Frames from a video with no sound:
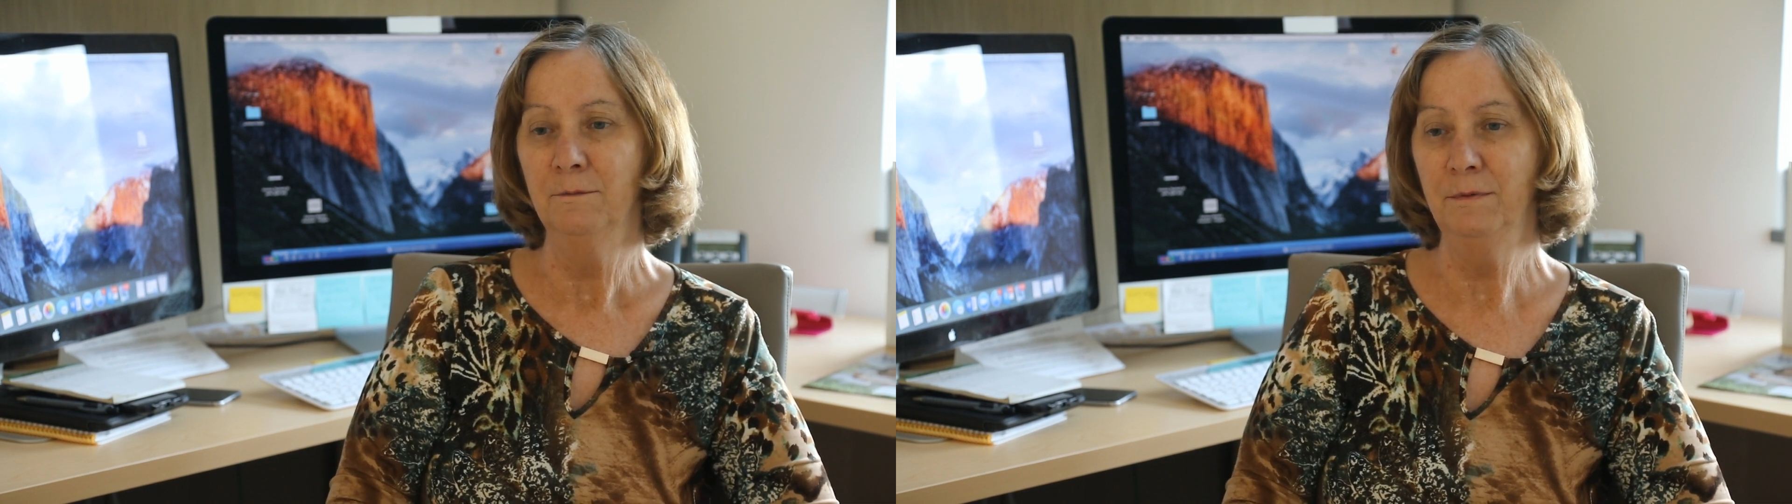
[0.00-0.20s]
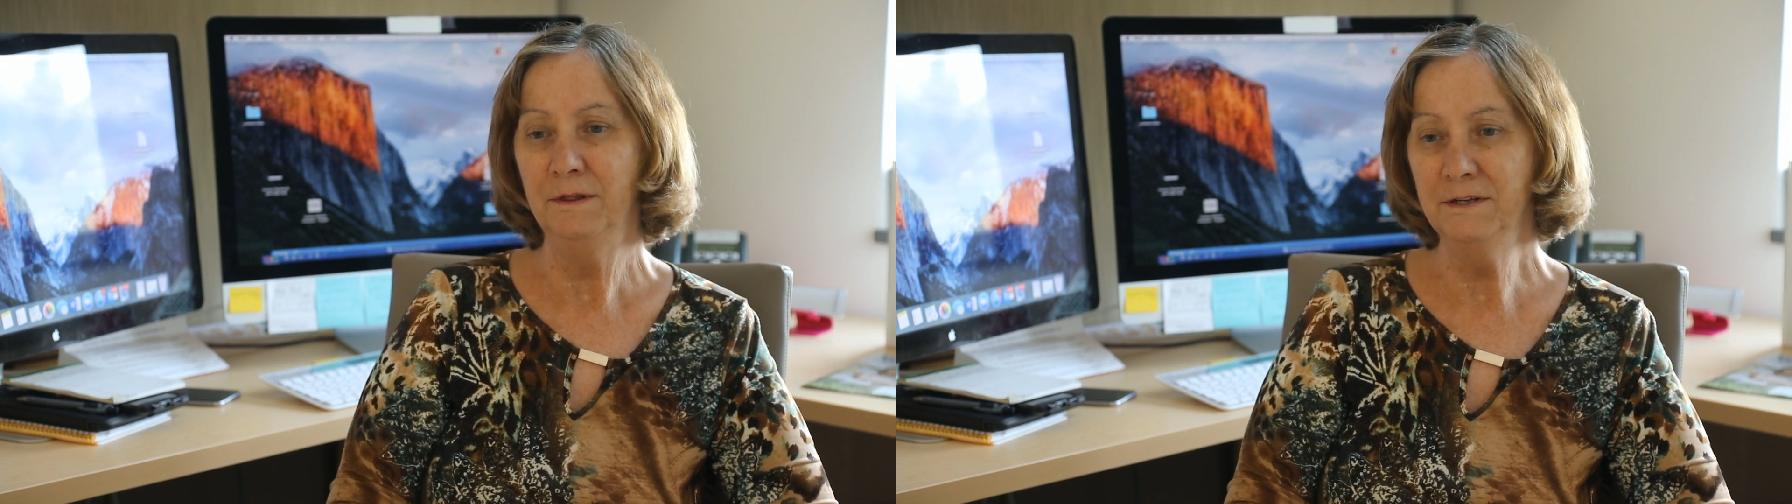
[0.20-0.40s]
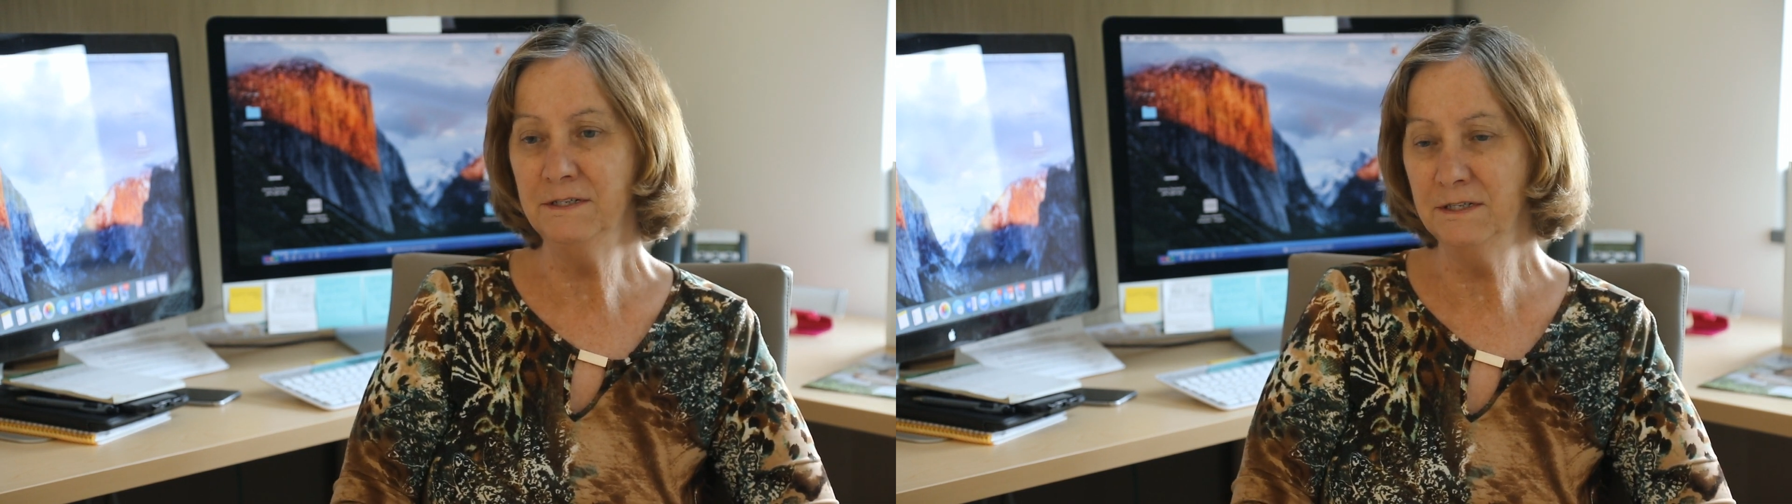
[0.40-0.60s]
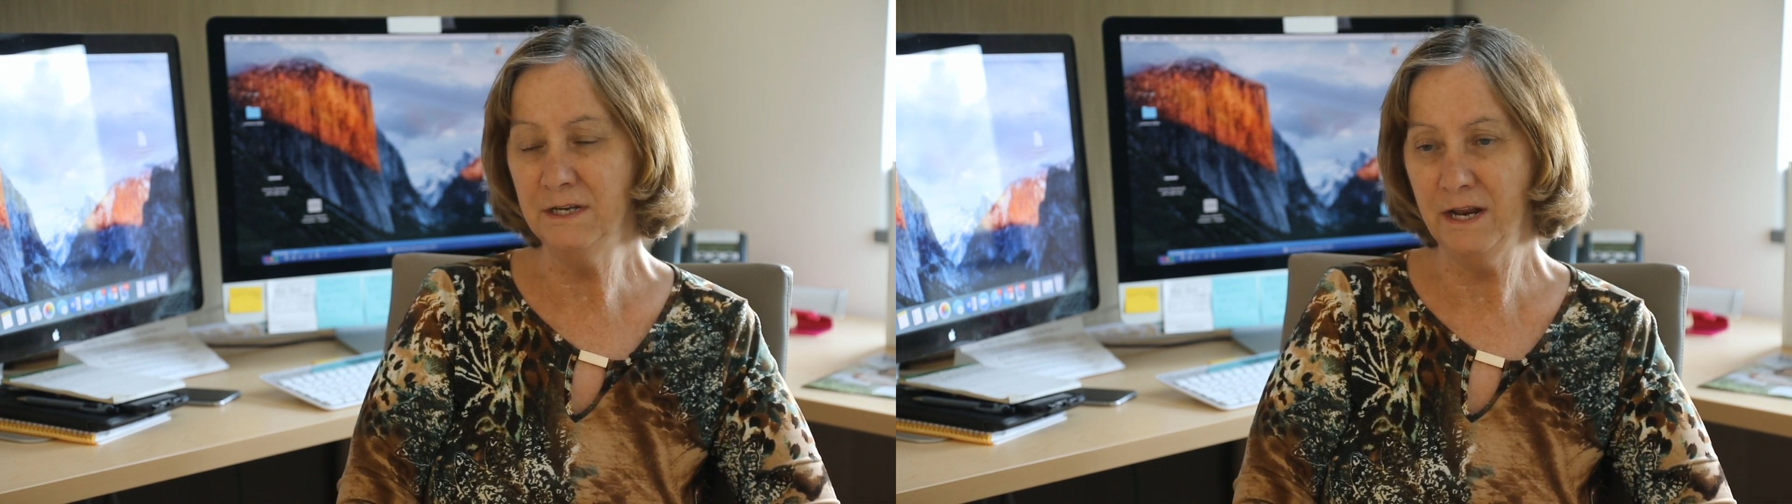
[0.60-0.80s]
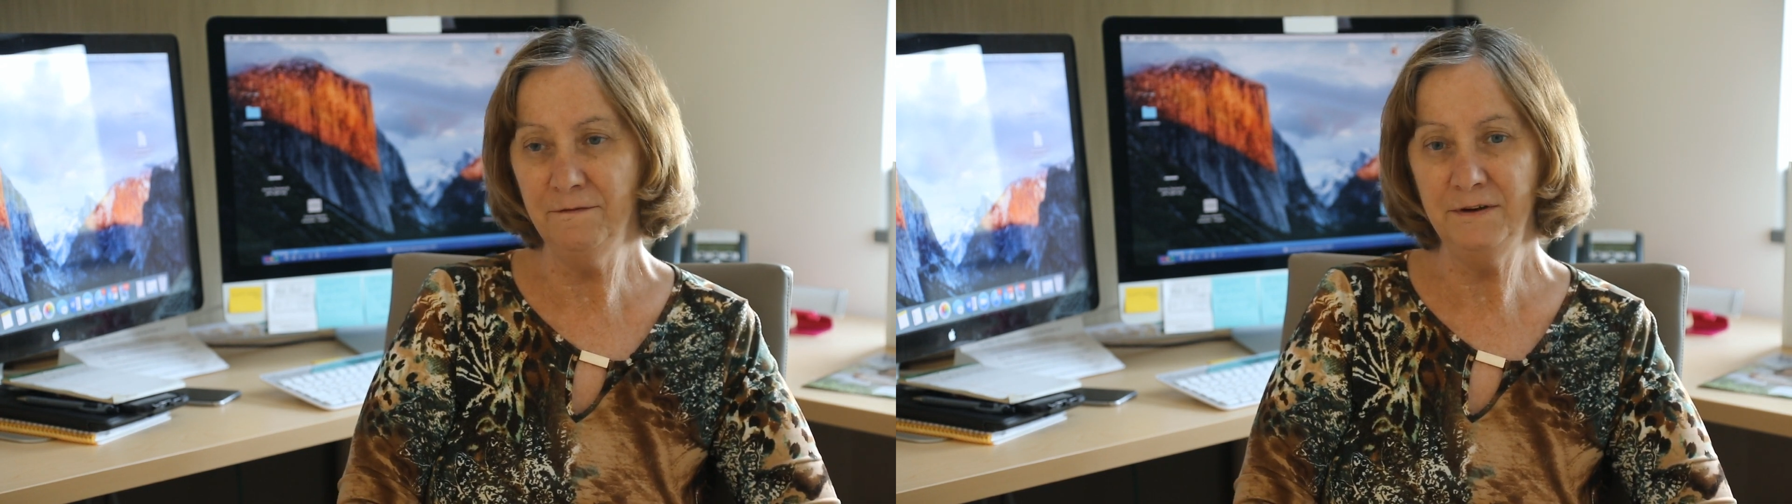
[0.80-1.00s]
but this is
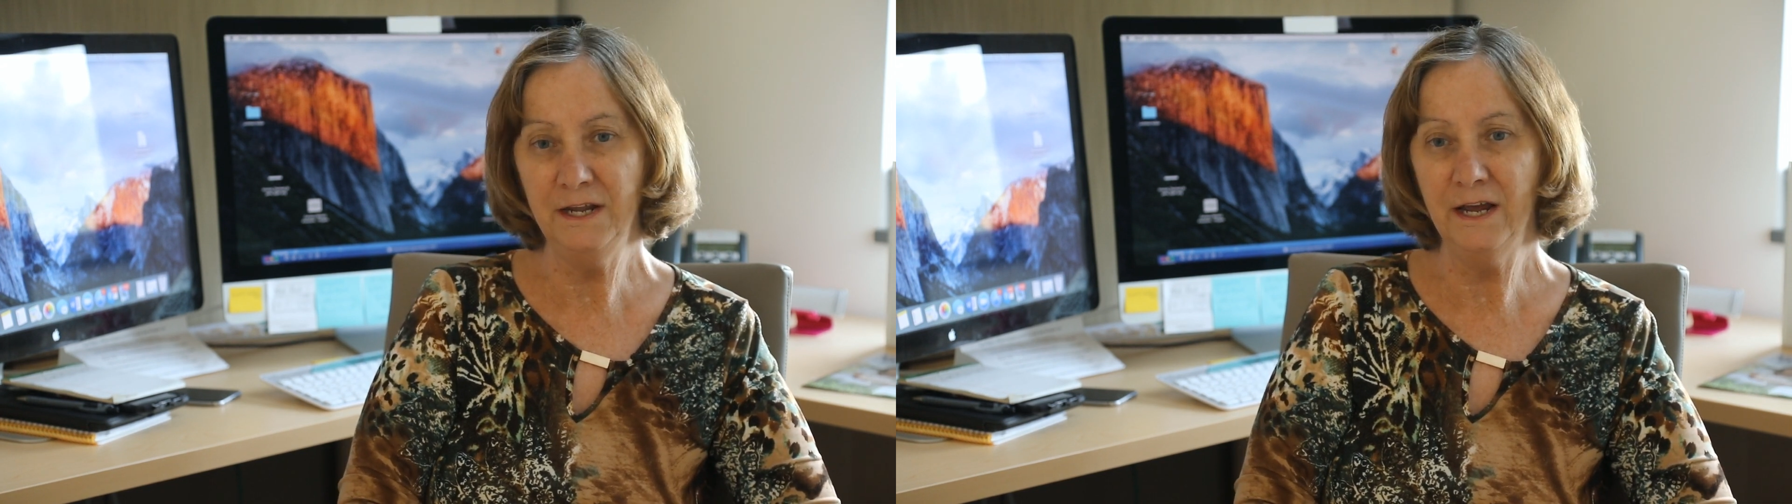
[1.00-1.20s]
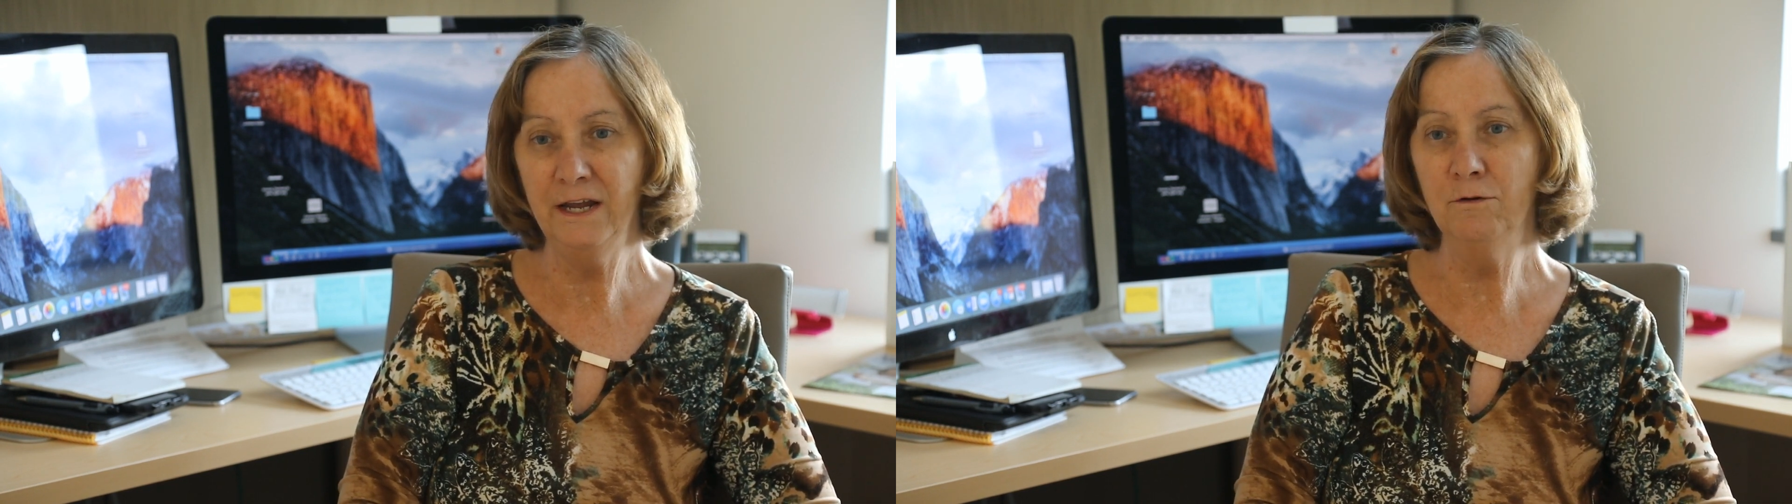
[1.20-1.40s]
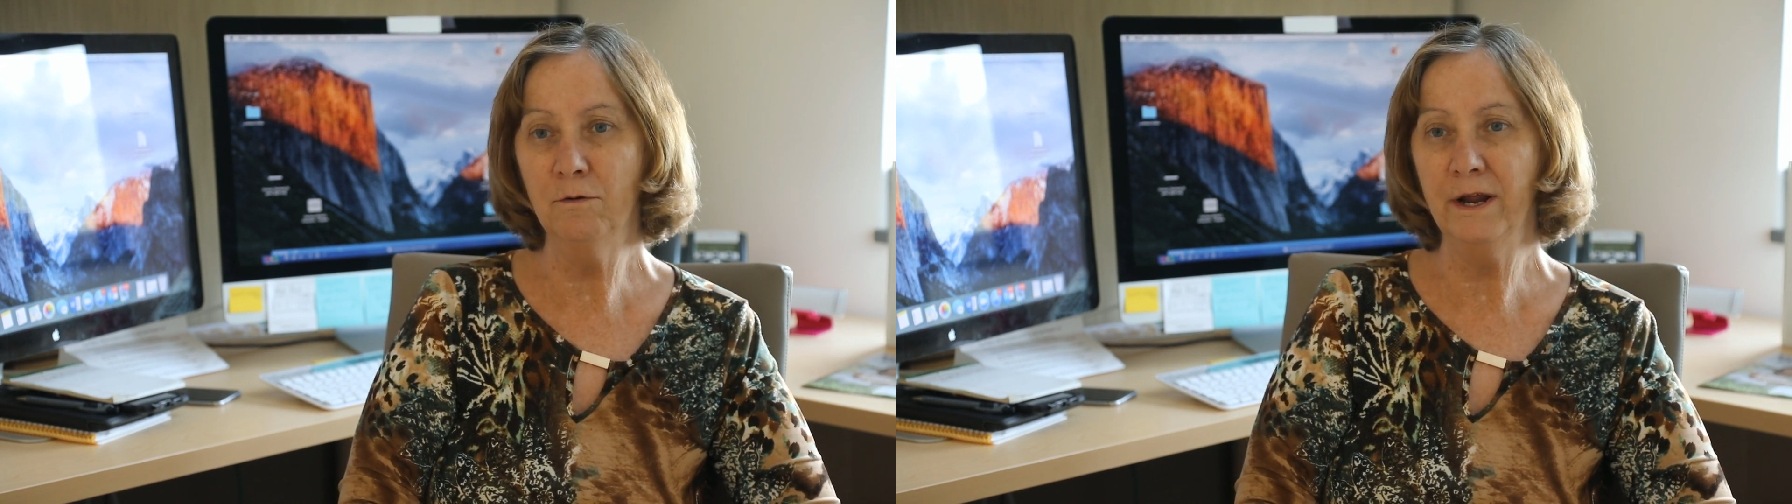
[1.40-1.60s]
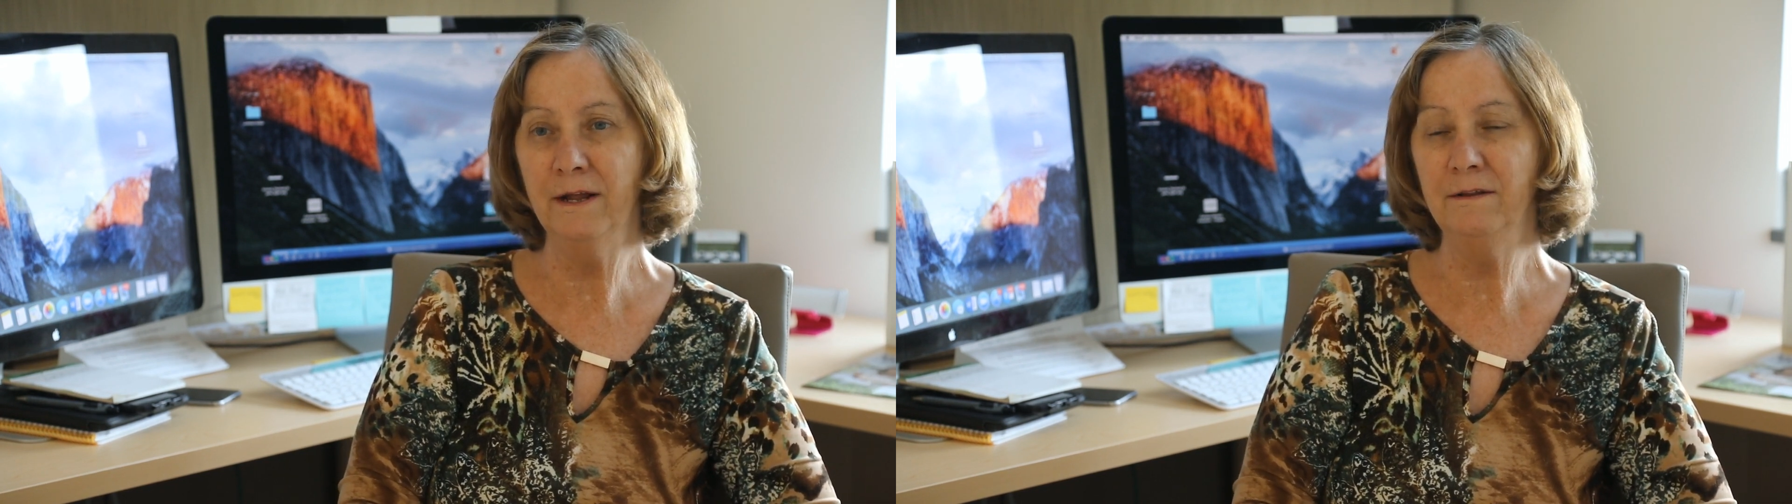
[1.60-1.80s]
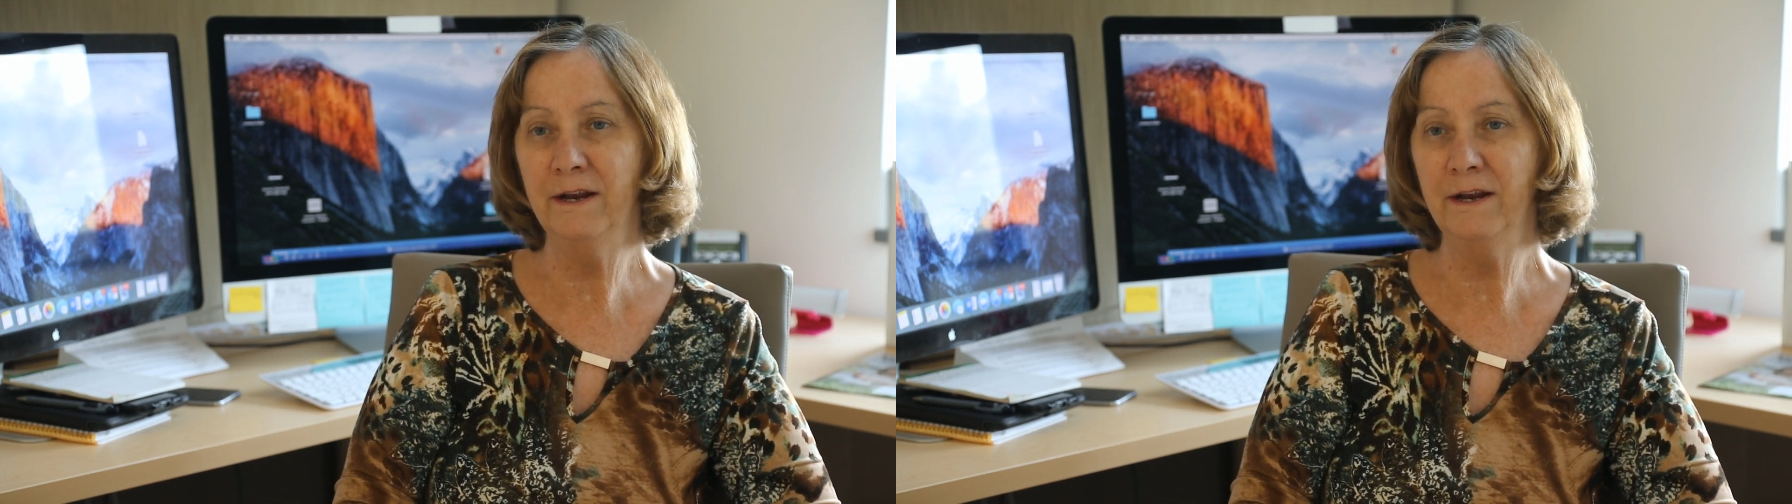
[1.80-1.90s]
an FDA grant that